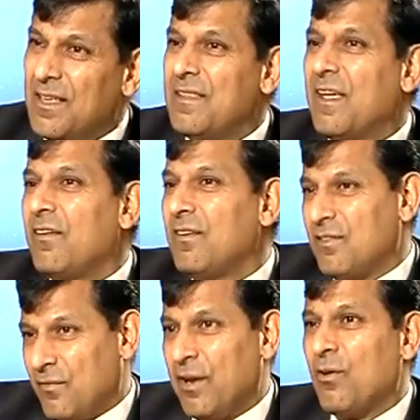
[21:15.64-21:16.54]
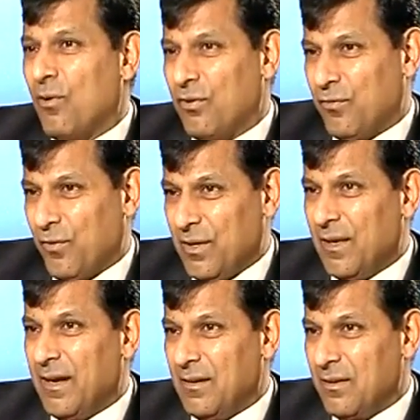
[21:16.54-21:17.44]
there is recourse for the
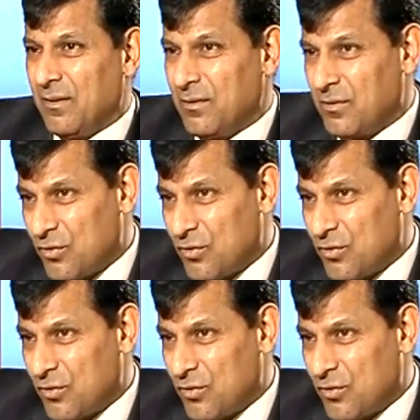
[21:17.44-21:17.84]
lender